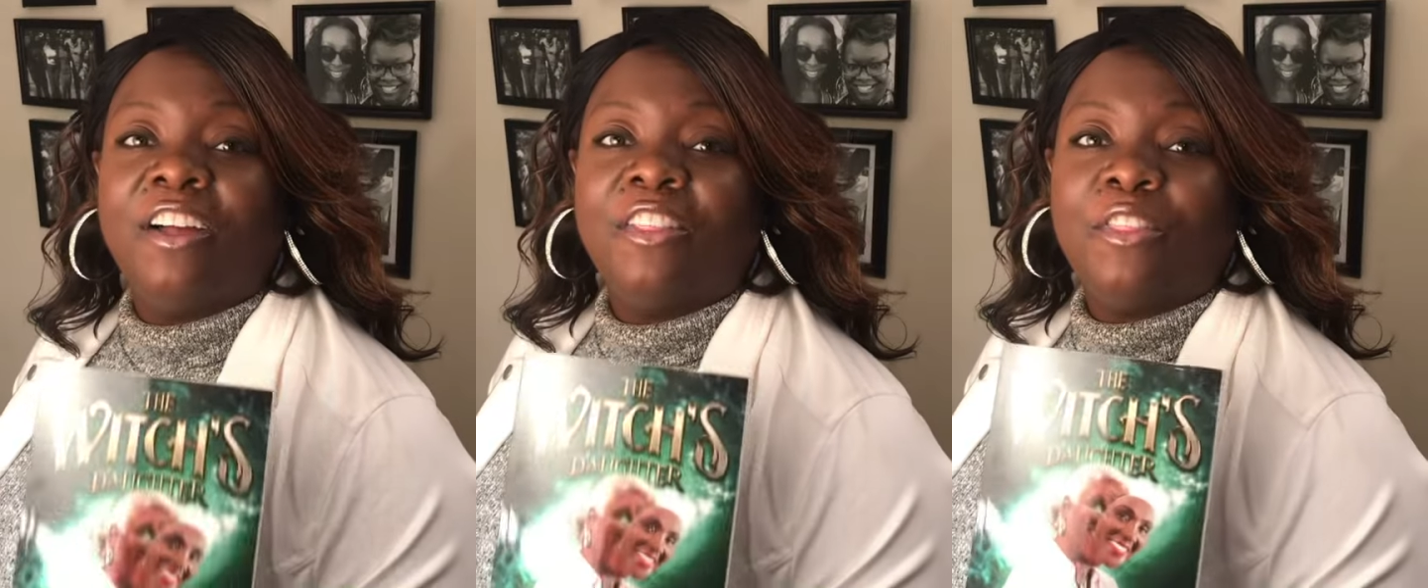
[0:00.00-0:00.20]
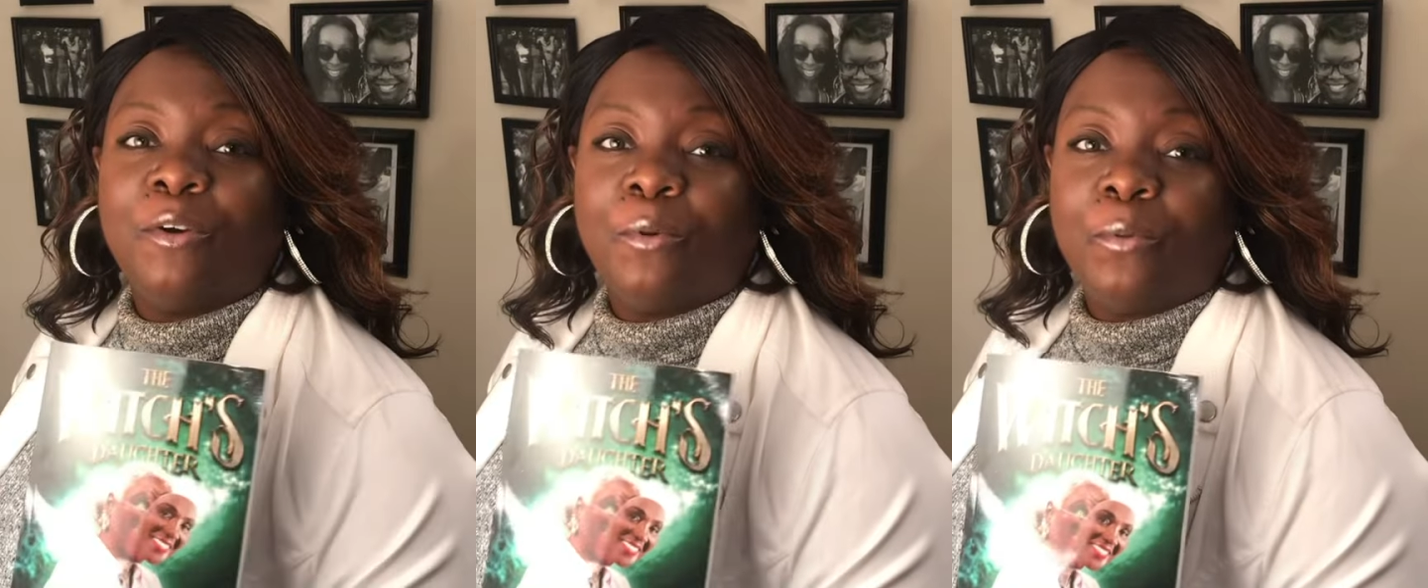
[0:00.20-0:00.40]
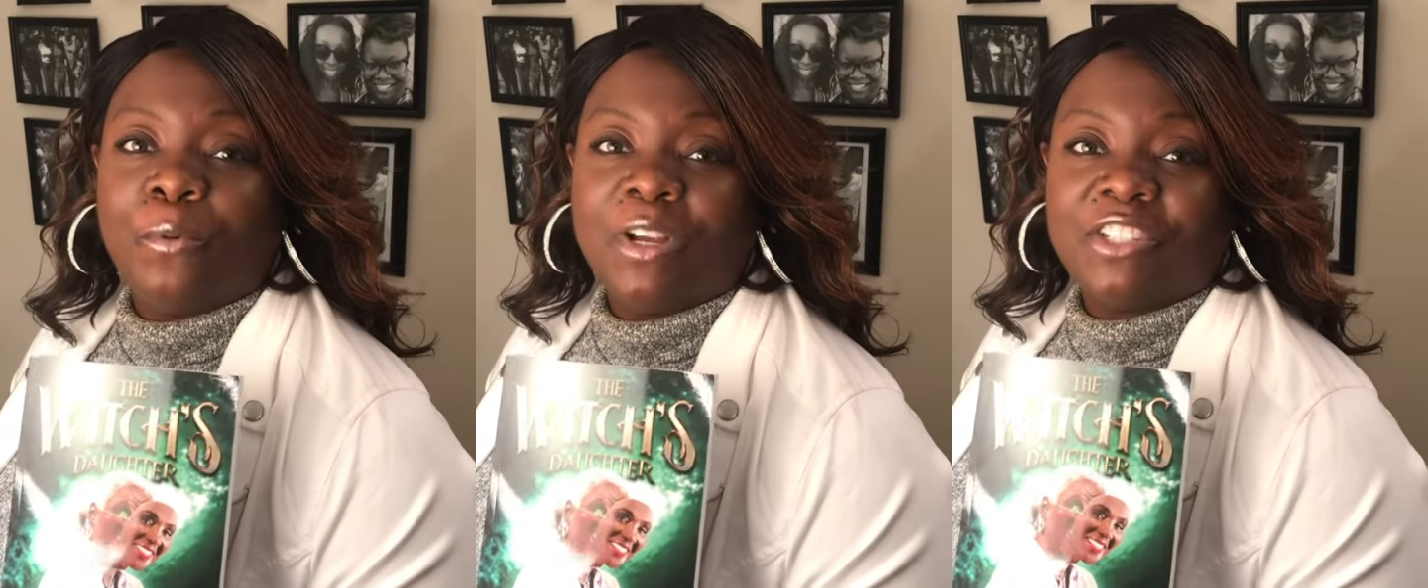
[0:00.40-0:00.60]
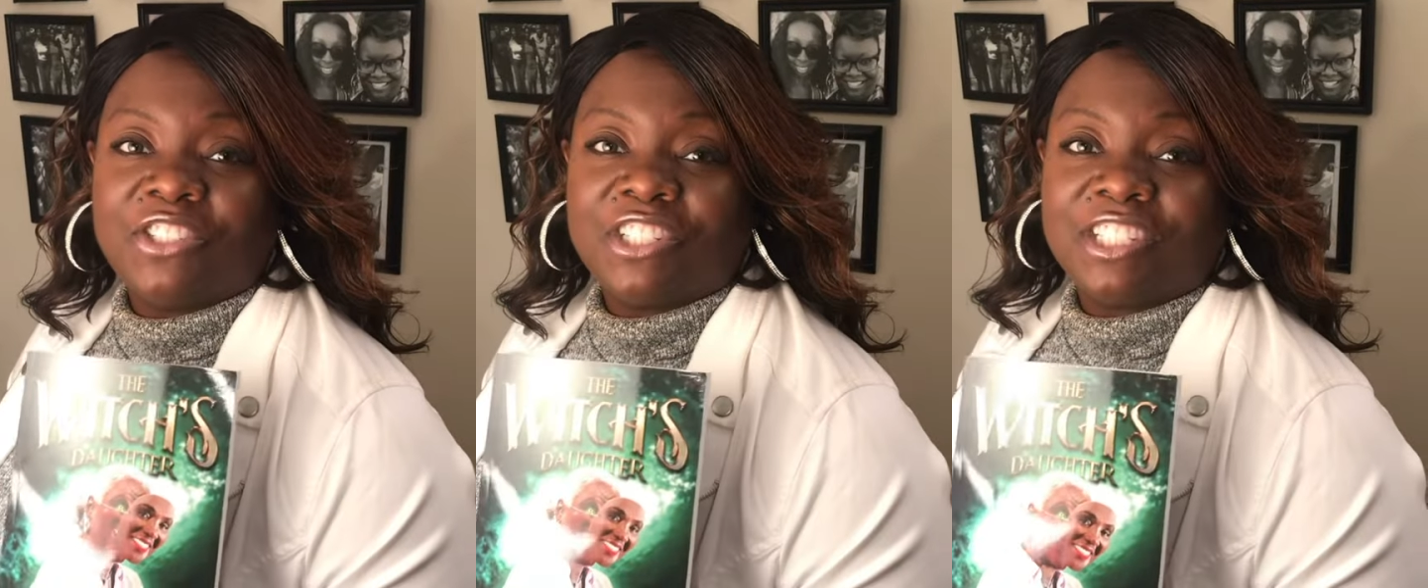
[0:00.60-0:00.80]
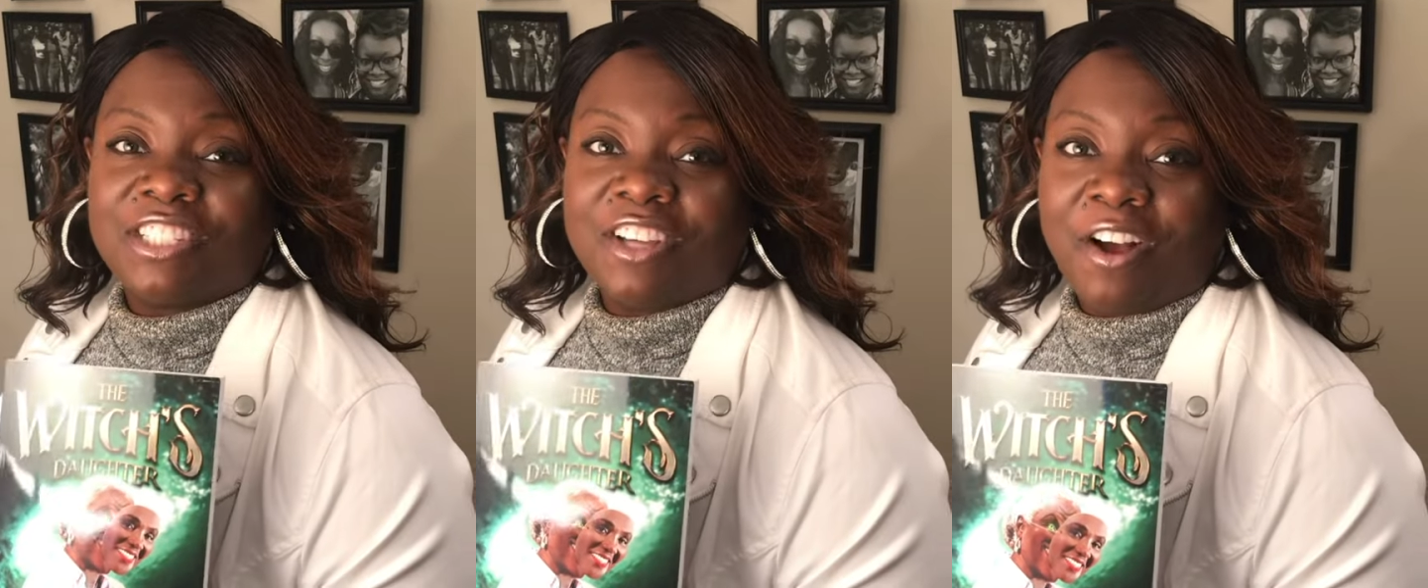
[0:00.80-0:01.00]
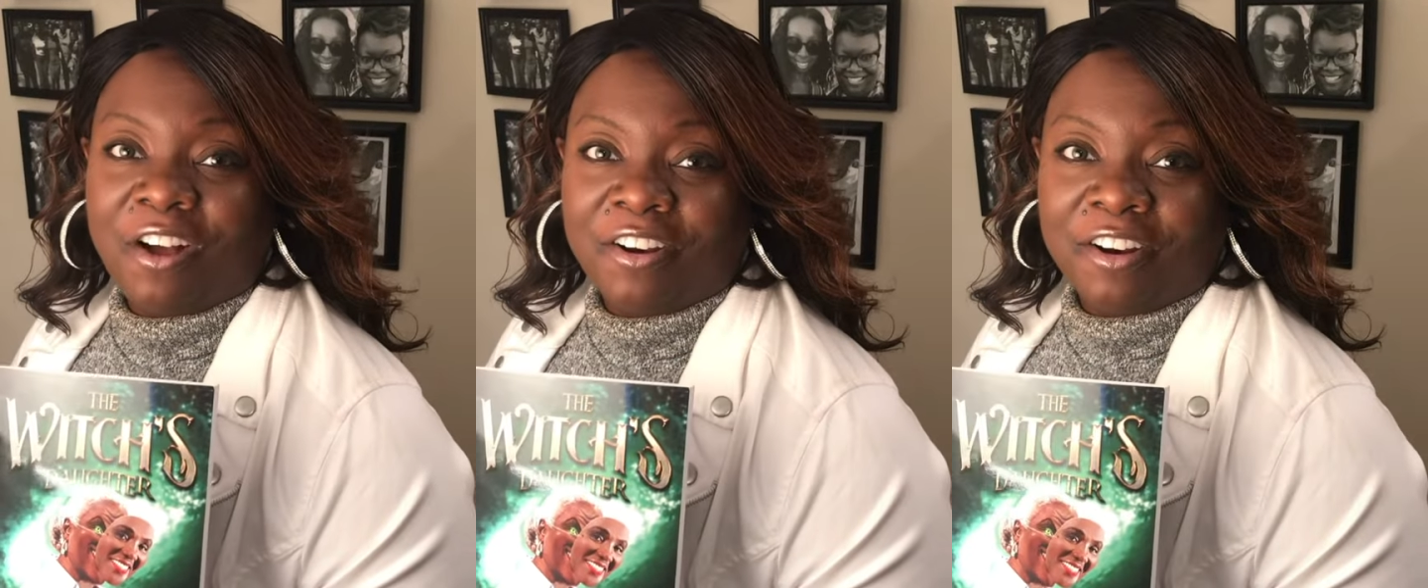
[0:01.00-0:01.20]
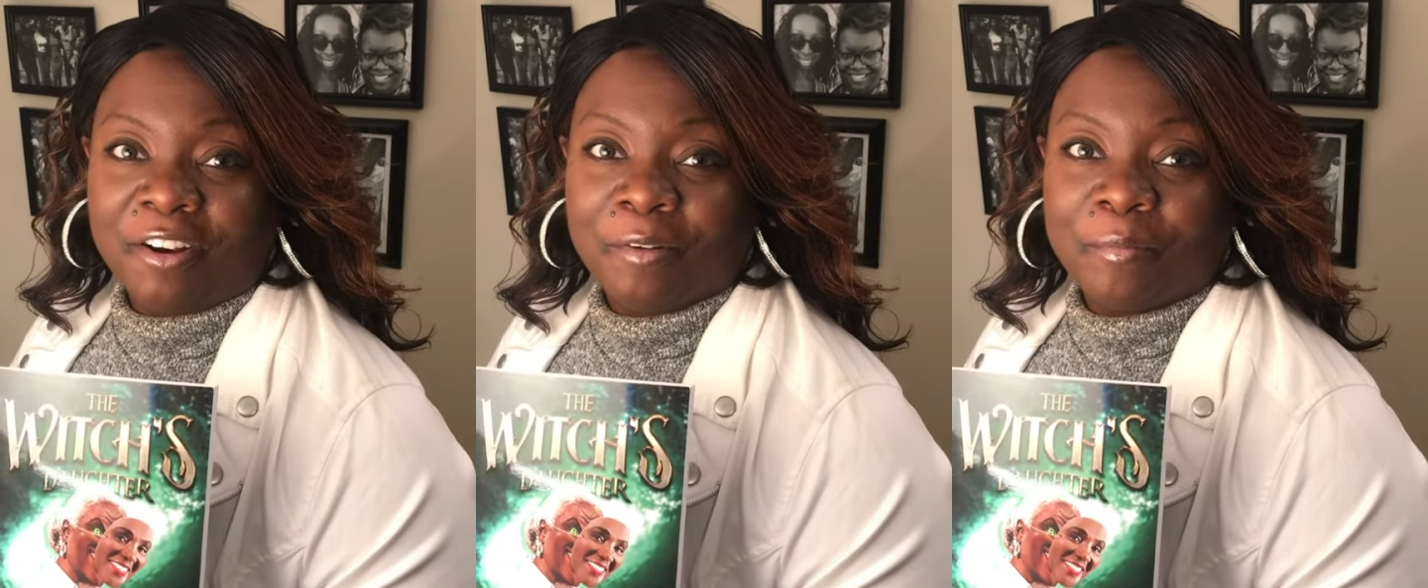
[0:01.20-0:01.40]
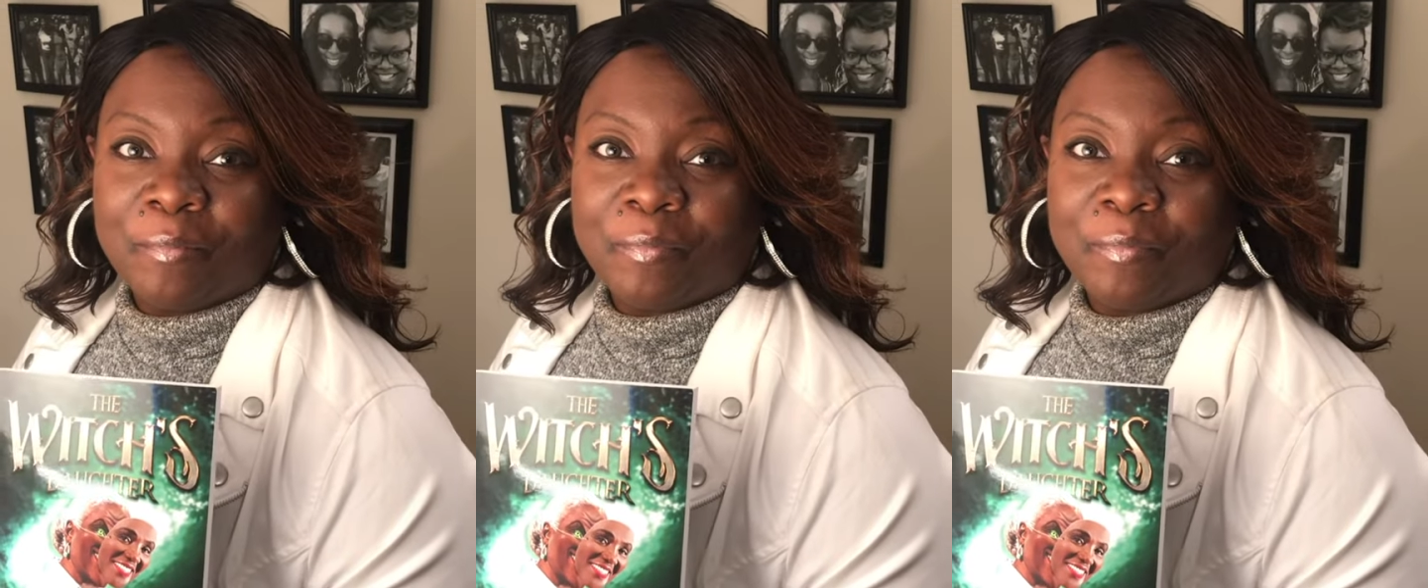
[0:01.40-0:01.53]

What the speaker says: The Witch's Daughter.